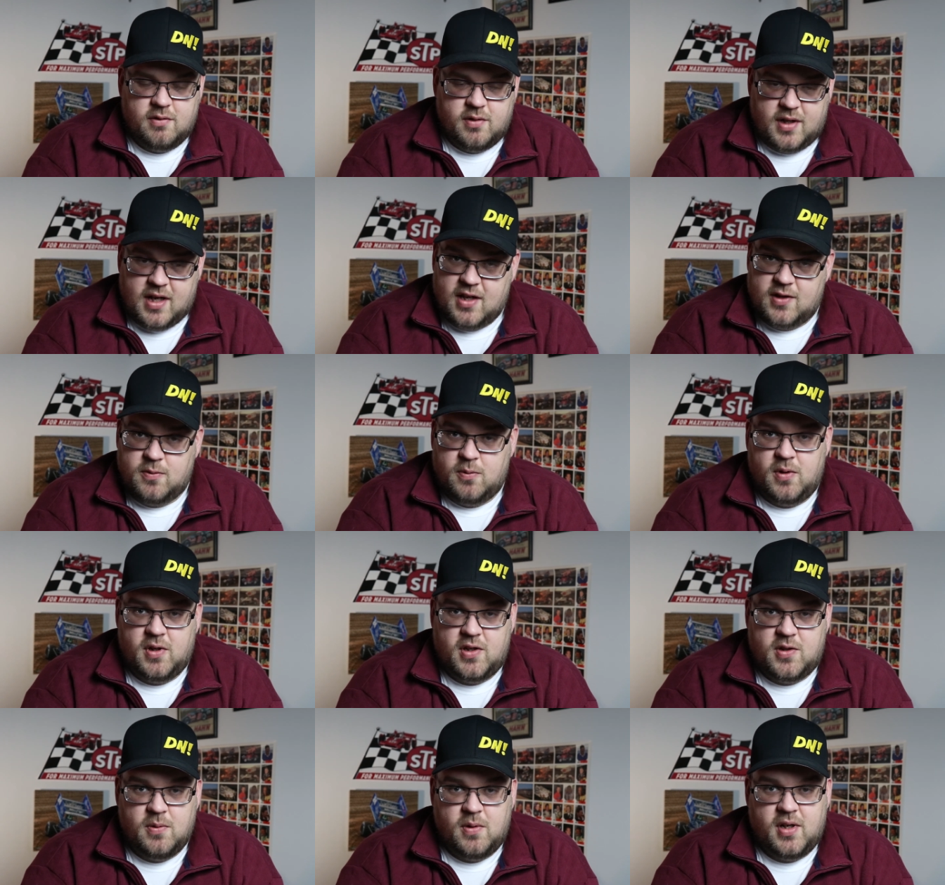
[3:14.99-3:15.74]
We got
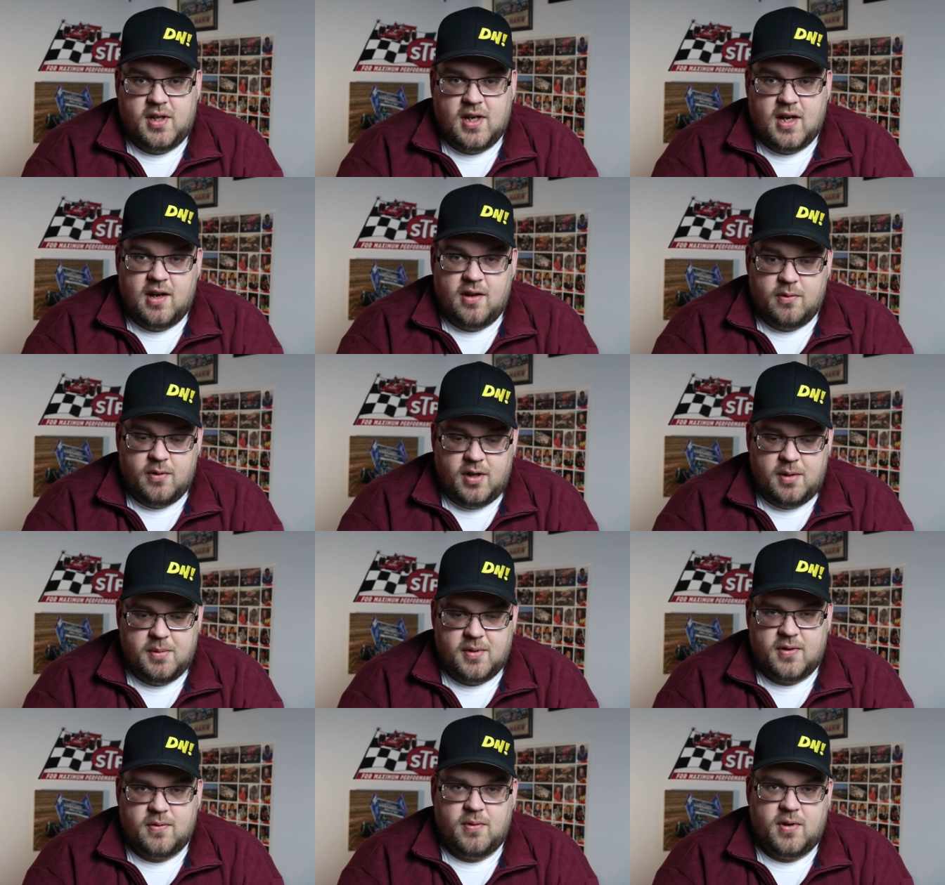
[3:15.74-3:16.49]
2020 out of the
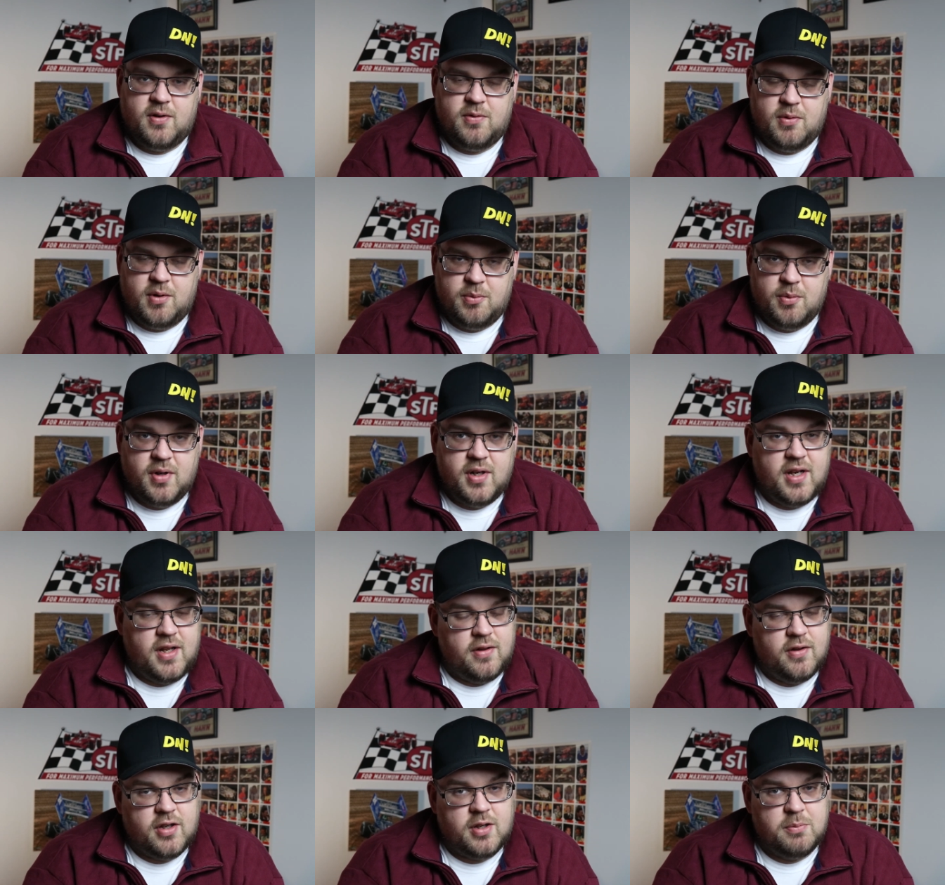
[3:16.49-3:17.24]
way, but
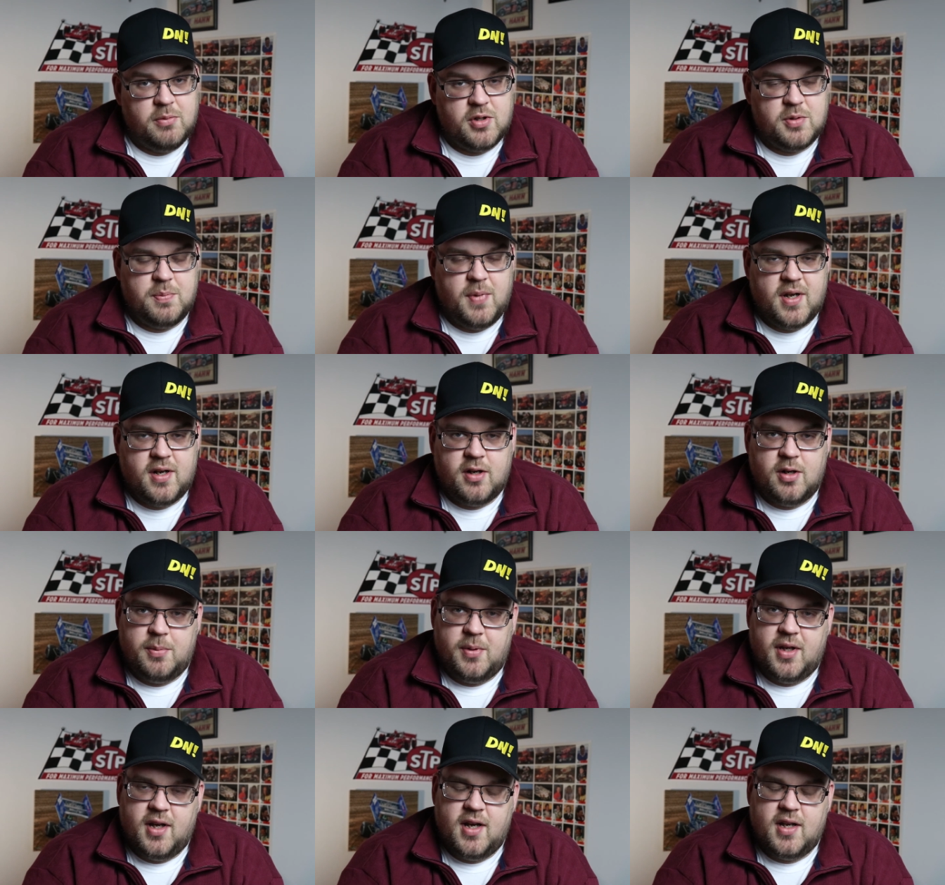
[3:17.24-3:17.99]
2021 ain't looking much better,
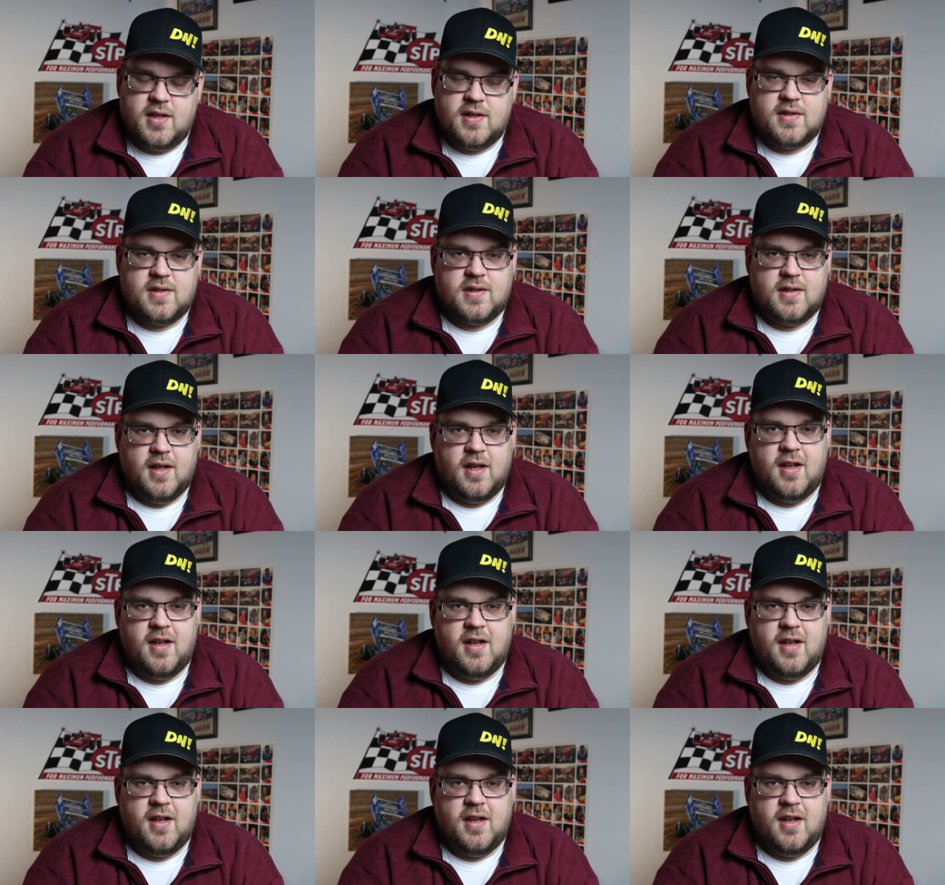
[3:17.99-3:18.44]
to be honest.